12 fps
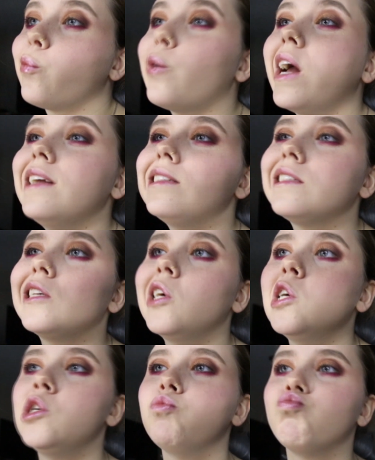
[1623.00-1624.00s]
right
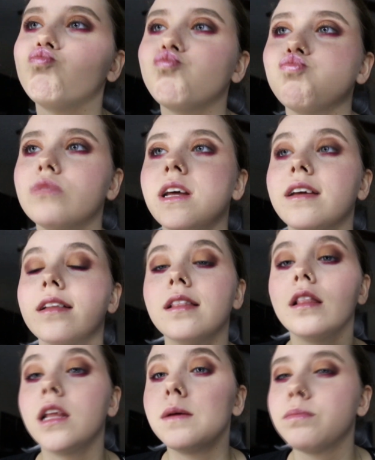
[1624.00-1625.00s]
like
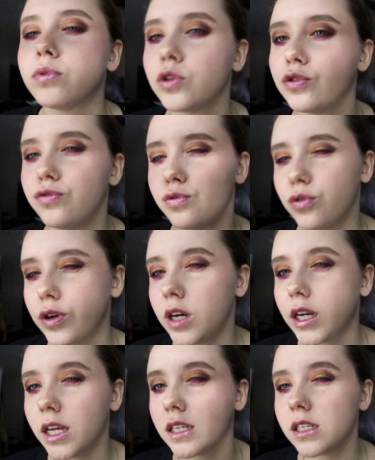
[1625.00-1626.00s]
lips for it,
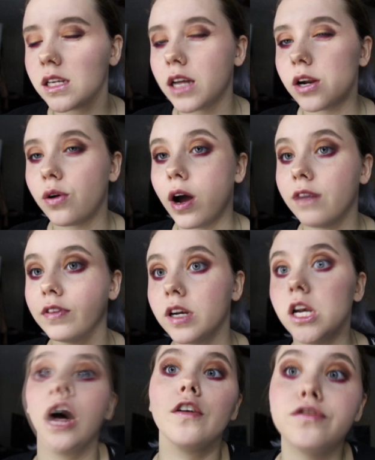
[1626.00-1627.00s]
I guess. Like I don't have
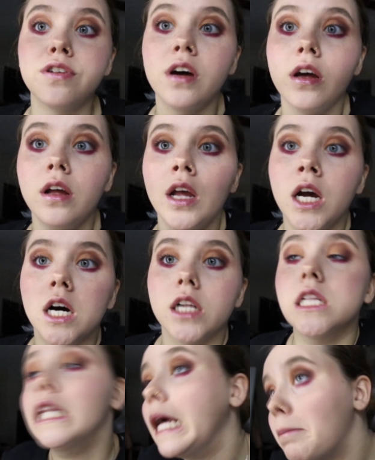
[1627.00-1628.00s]
enough
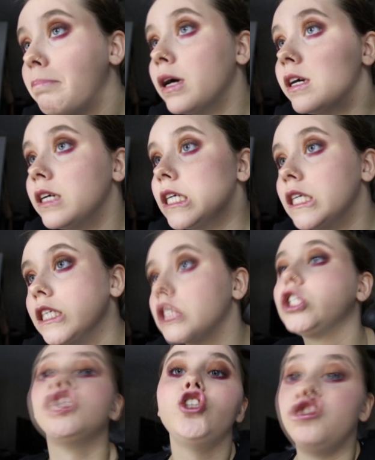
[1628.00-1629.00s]
lip
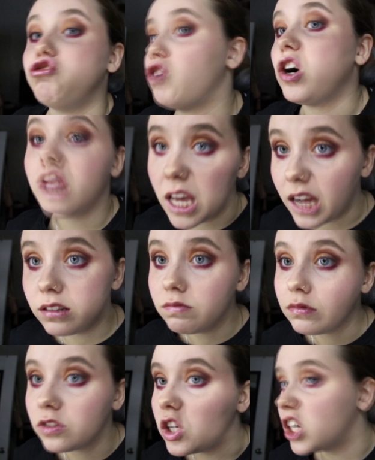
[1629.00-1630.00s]
to do all that.
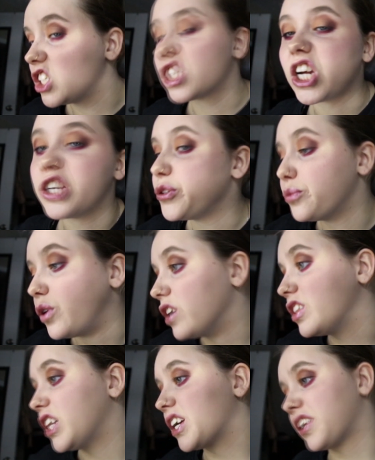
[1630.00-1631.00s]
So I just gotta do
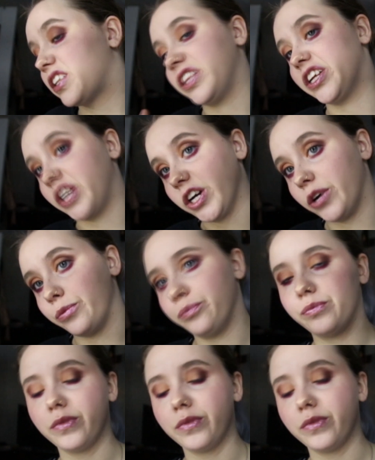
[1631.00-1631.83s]
one thing and then go.